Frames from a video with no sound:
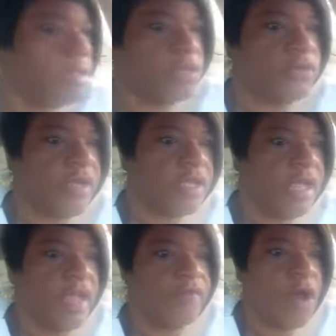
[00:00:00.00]
so I can
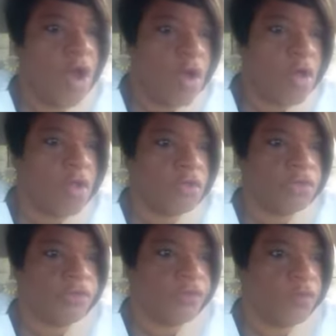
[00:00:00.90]
have all
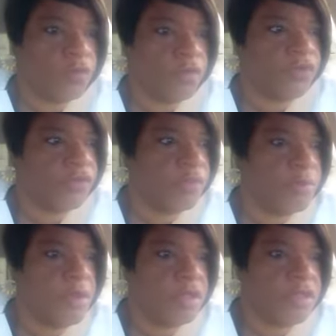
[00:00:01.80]
different ones for the
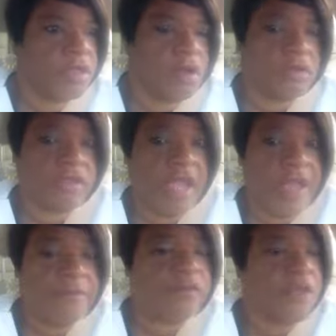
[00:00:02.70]
month at all
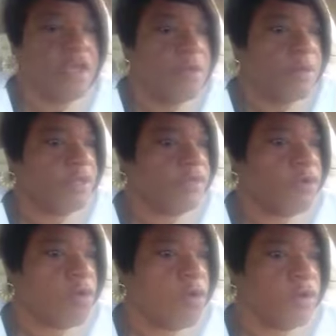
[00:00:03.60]
times. Because, of
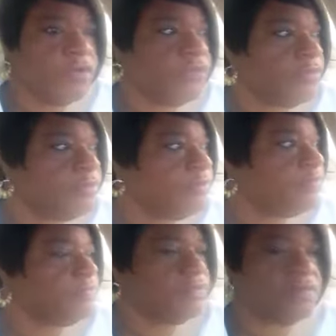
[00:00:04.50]
course,
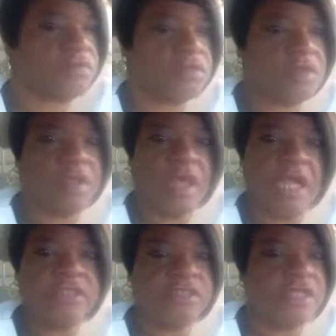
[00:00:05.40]

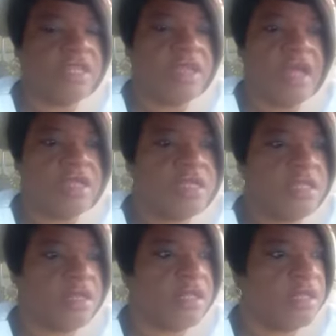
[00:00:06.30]
I just cannot get
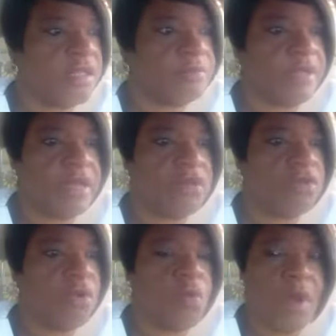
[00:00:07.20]
clipped. I don't
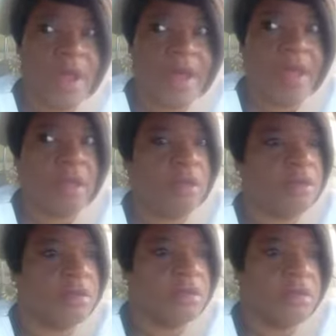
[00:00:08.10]
know why.
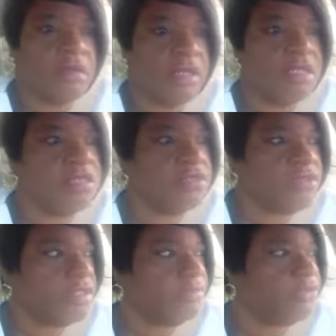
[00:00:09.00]
It just
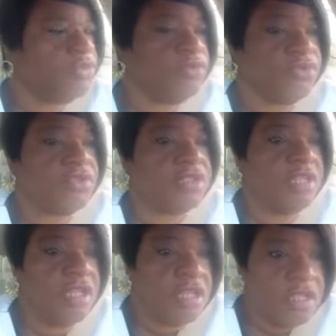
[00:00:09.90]
seems too
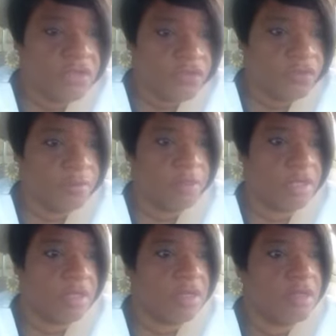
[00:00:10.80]
tedious for me.
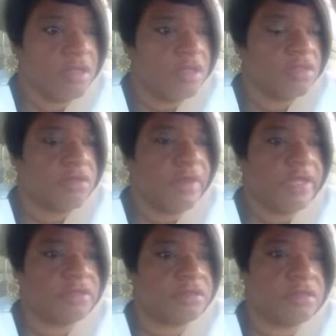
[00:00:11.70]
So
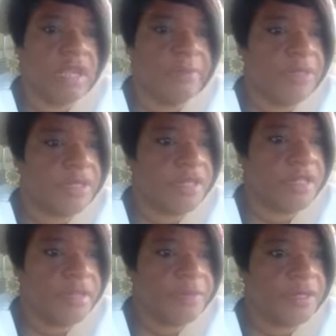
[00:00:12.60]
I've been
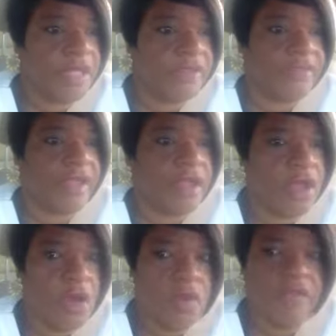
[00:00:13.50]
clipping as I
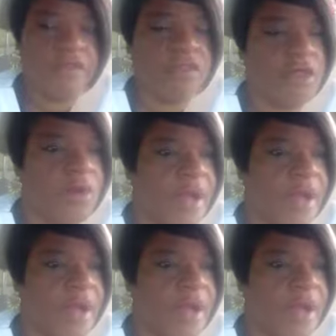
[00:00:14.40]
go, even though